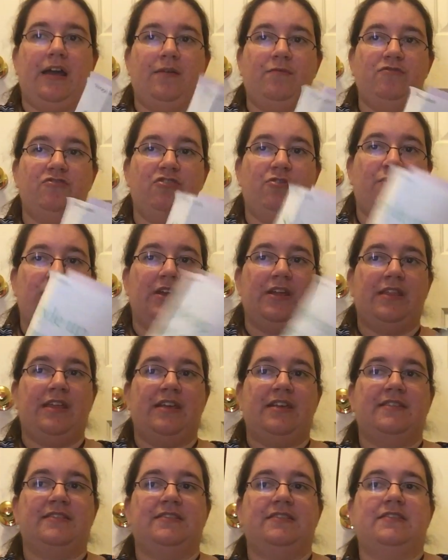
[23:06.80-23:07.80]
am doing
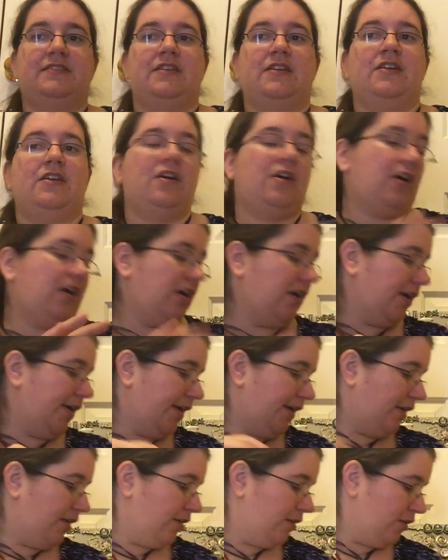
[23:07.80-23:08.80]
this
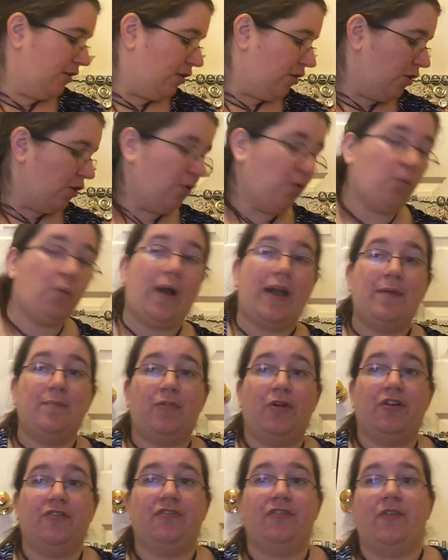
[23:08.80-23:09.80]
on white
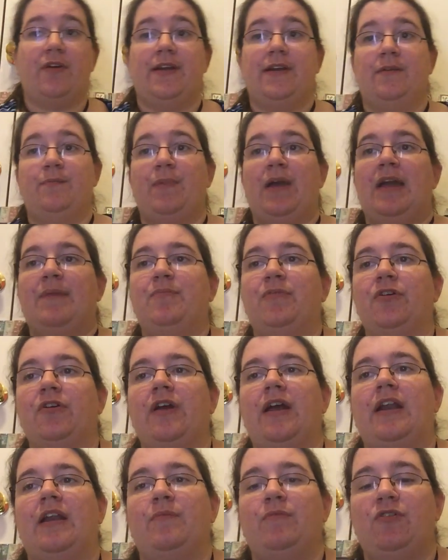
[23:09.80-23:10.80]
perforated paper,
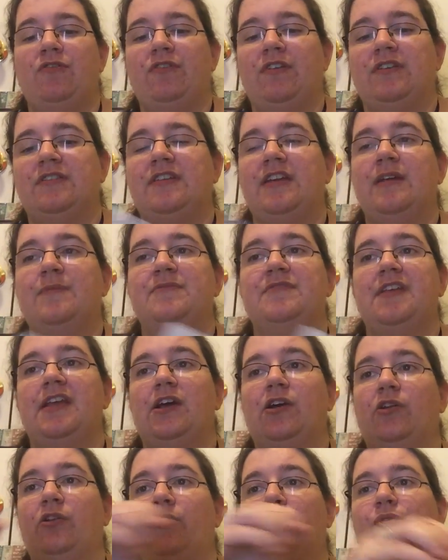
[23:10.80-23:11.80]
and I'm using DMC
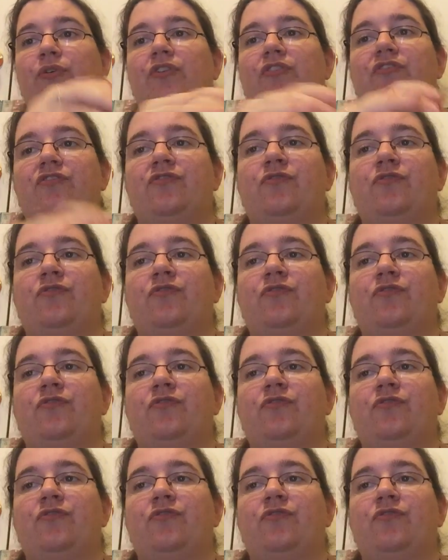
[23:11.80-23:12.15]
Coloris